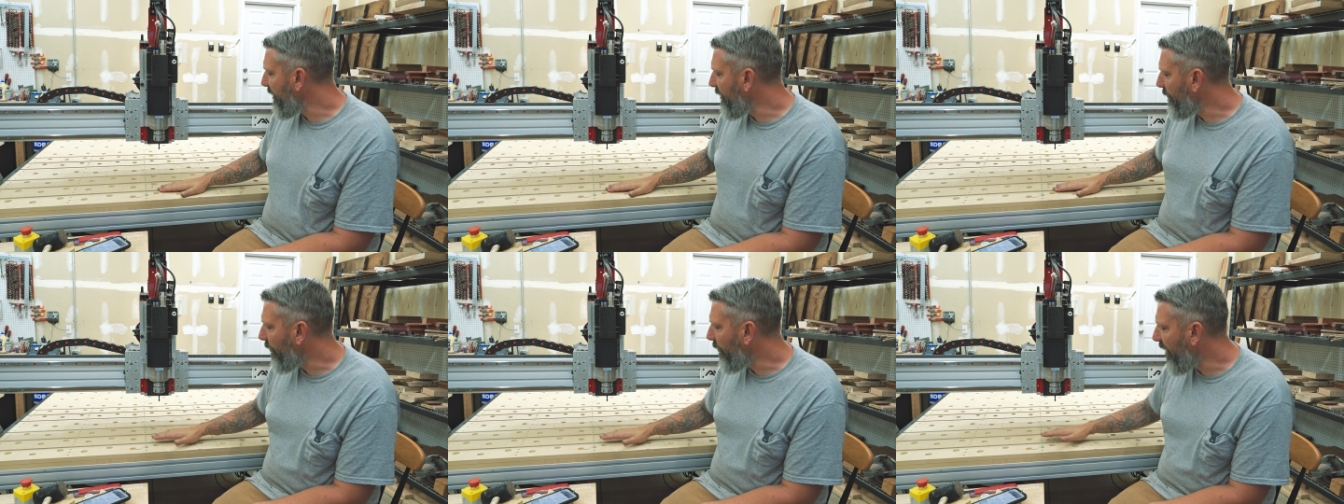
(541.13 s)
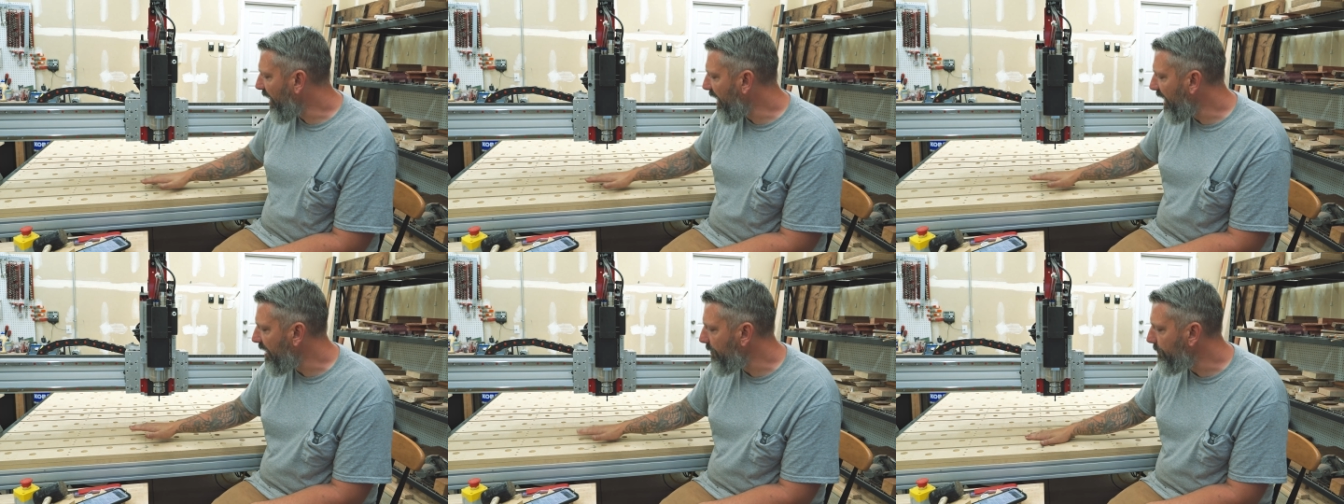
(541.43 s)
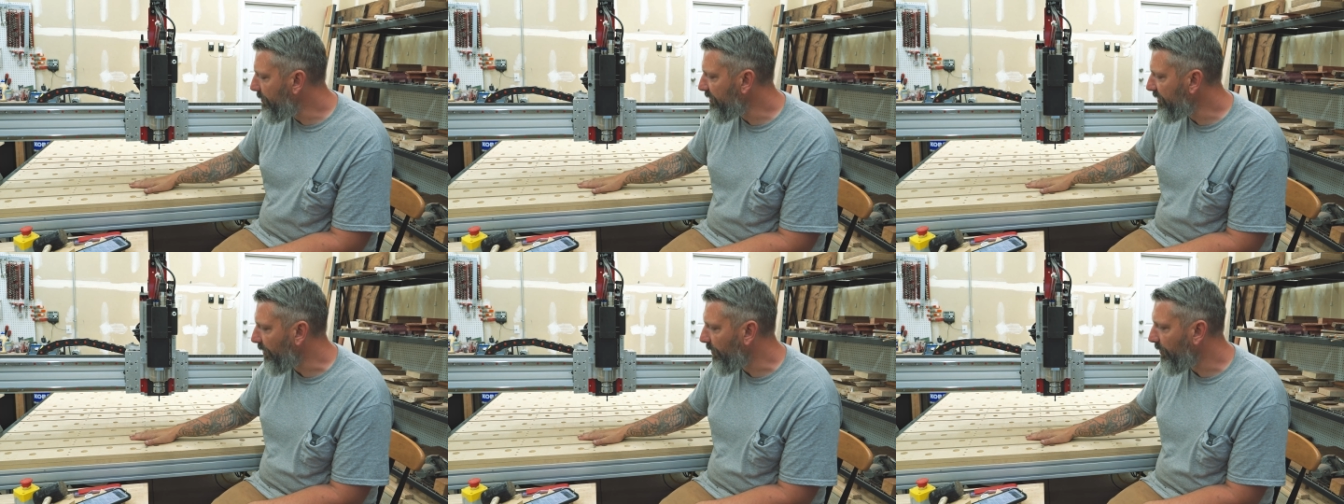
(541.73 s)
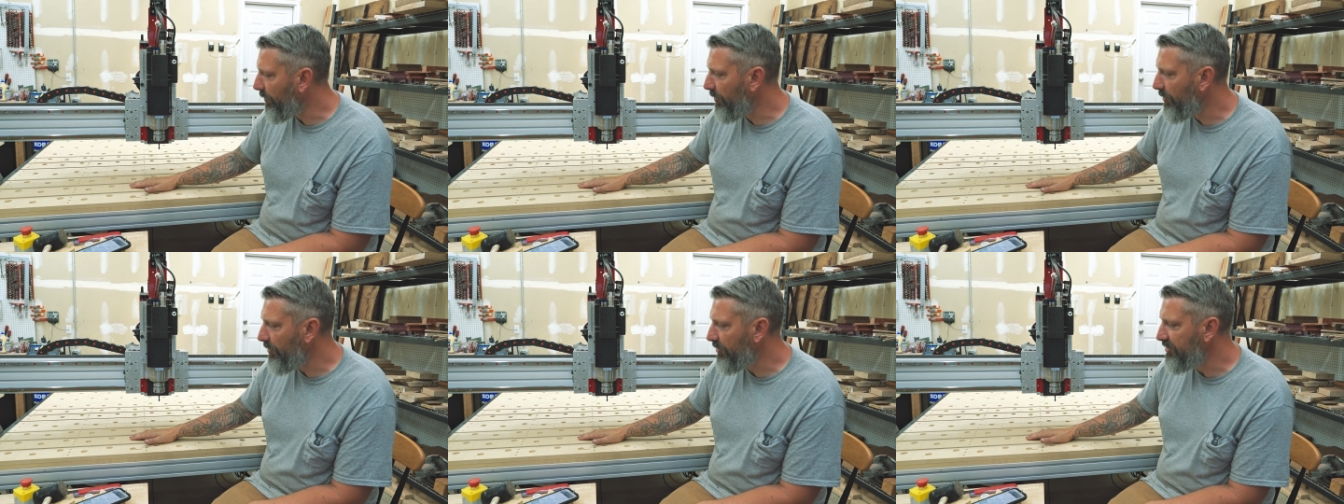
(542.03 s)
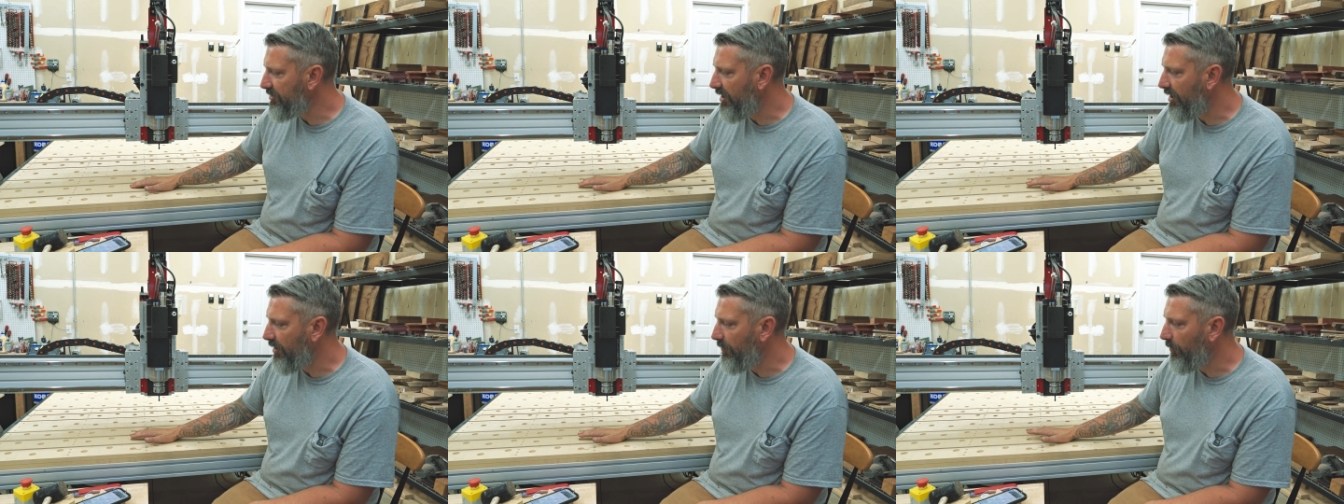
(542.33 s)
and why I put the
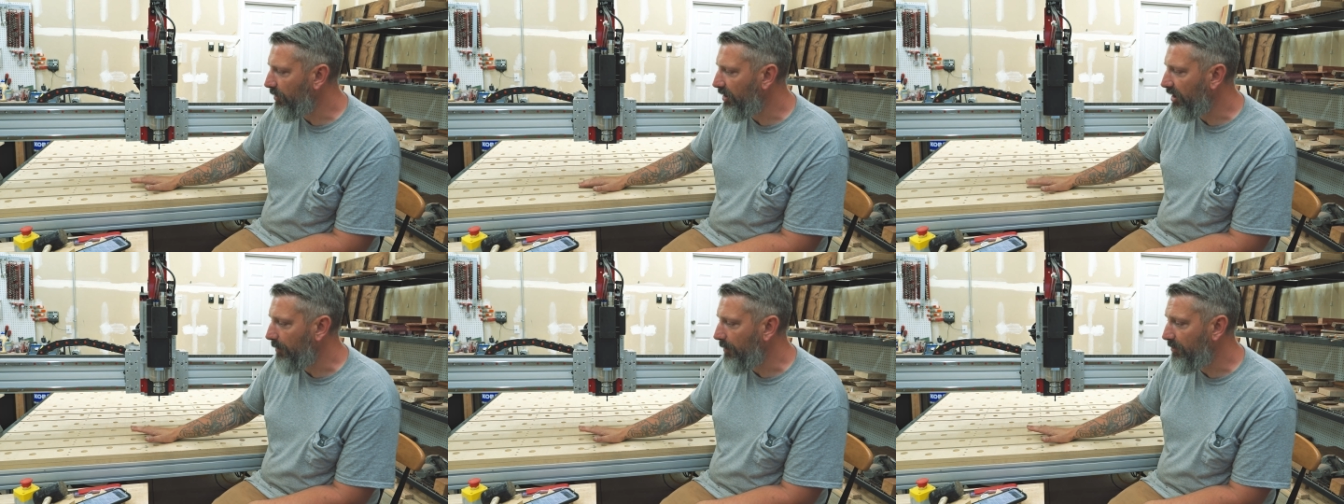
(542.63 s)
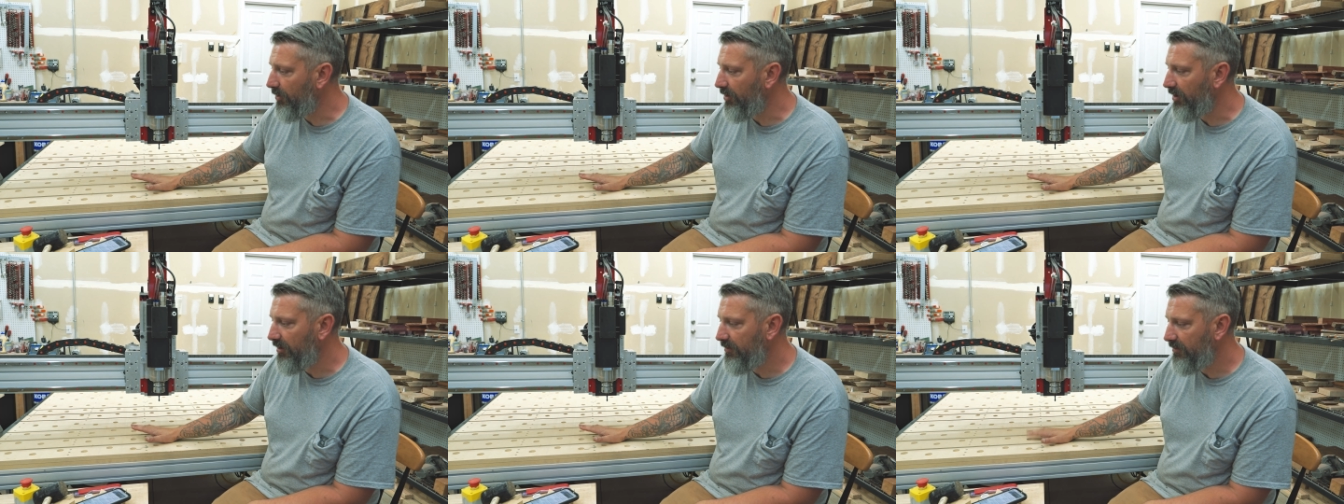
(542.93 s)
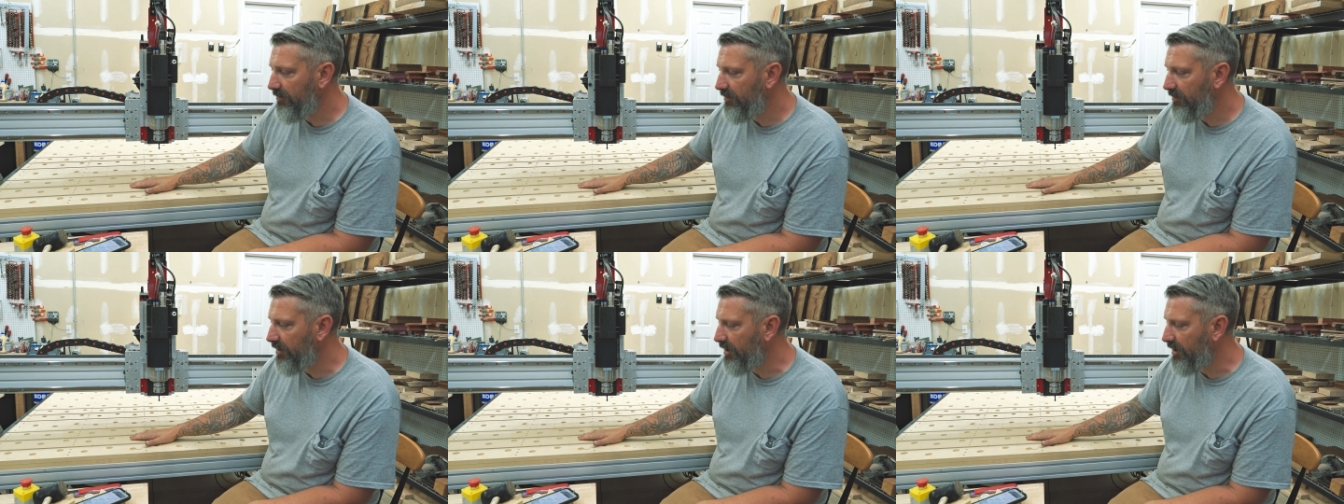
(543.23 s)
holes on where I put it.